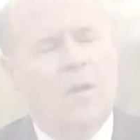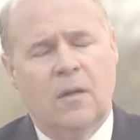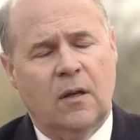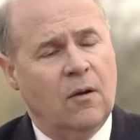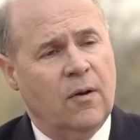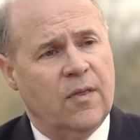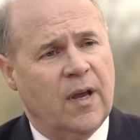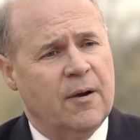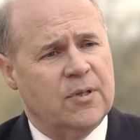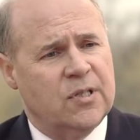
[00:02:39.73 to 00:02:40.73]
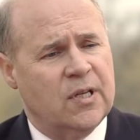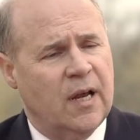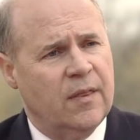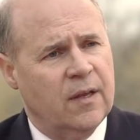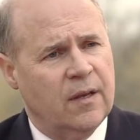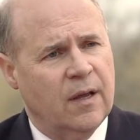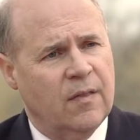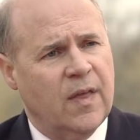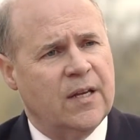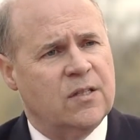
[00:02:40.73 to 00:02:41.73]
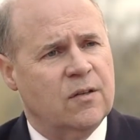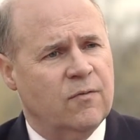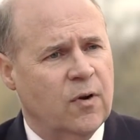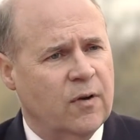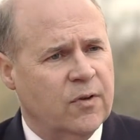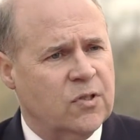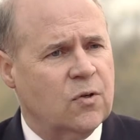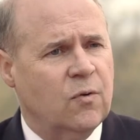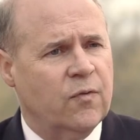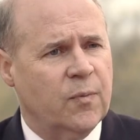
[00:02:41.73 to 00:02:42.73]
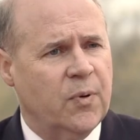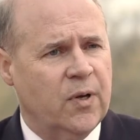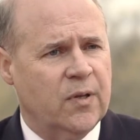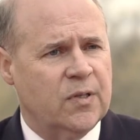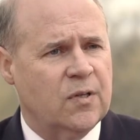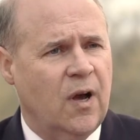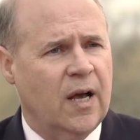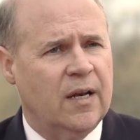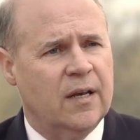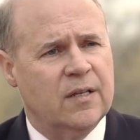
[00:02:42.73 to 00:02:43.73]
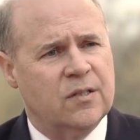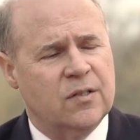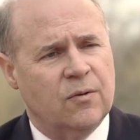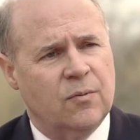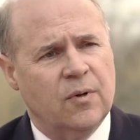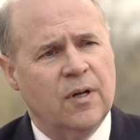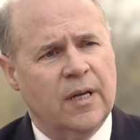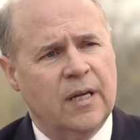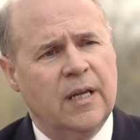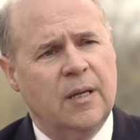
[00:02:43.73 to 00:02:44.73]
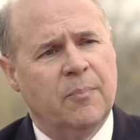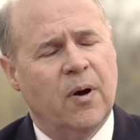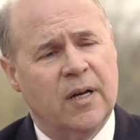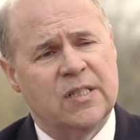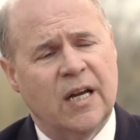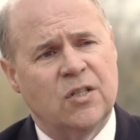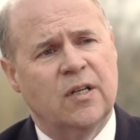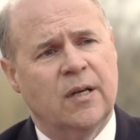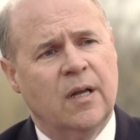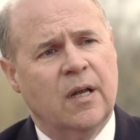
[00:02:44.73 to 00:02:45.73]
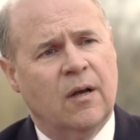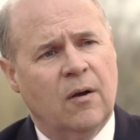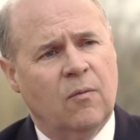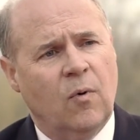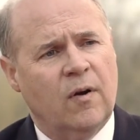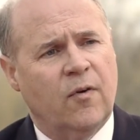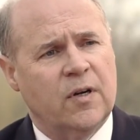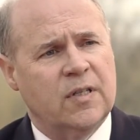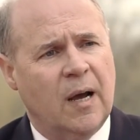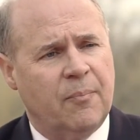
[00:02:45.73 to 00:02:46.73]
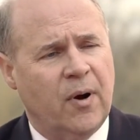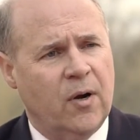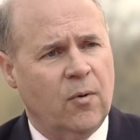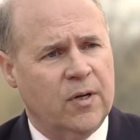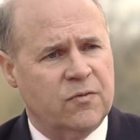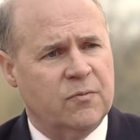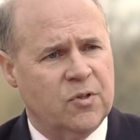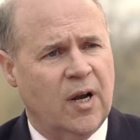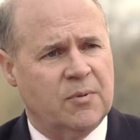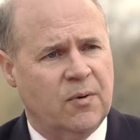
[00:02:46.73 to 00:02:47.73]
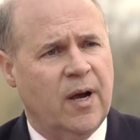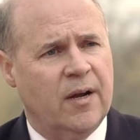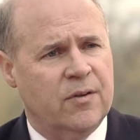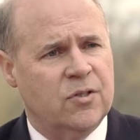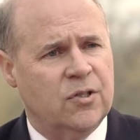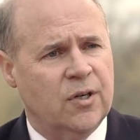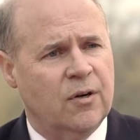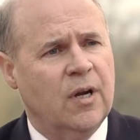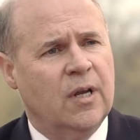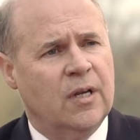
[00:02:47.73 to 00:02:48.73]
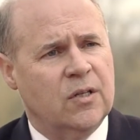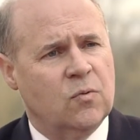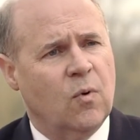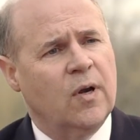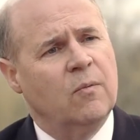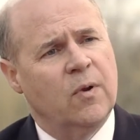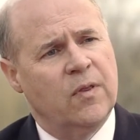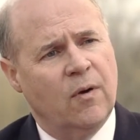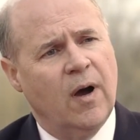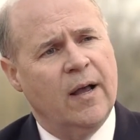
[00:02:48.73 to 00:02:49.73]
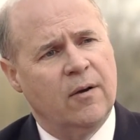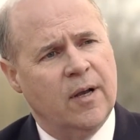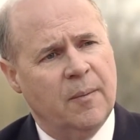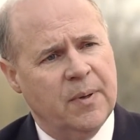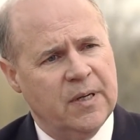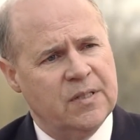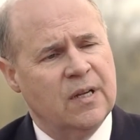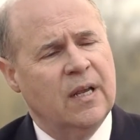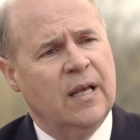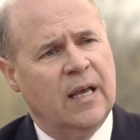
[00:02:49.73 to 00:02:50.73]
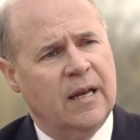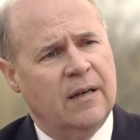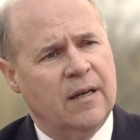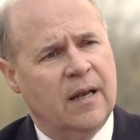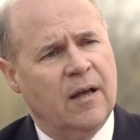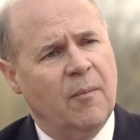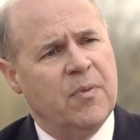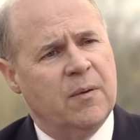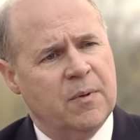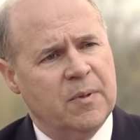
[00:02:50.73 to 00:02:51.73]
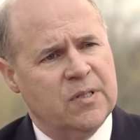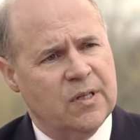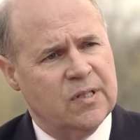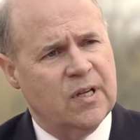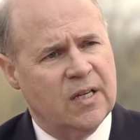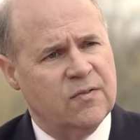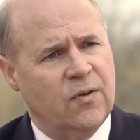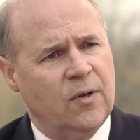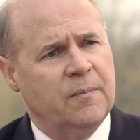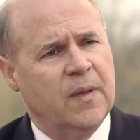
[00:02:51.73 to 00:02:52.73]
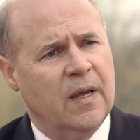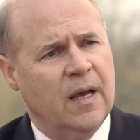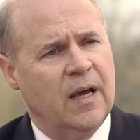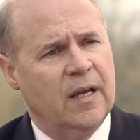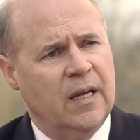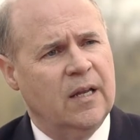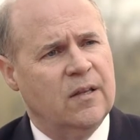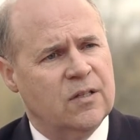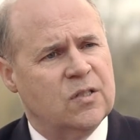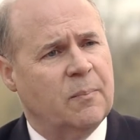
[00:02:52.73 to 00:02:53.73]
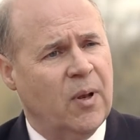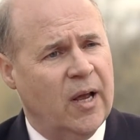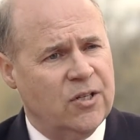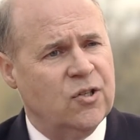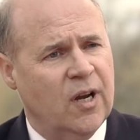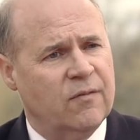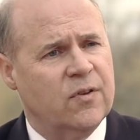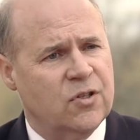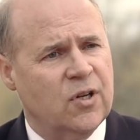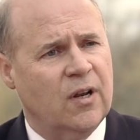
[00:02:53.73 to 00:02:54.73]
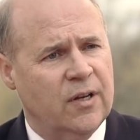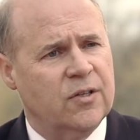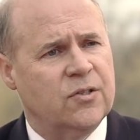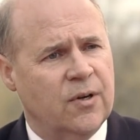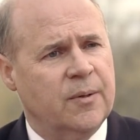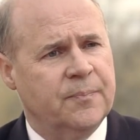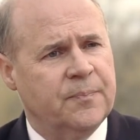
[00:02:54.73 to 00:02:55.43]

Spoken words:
The only thing I would just say, I think thanks to the Voinovich School for putting this on. This is a really key part. It's actually one of our top priorities from Jobs Ohio this year is working with the Ohio companies and help them to be successful in the supply chain for the shale industry.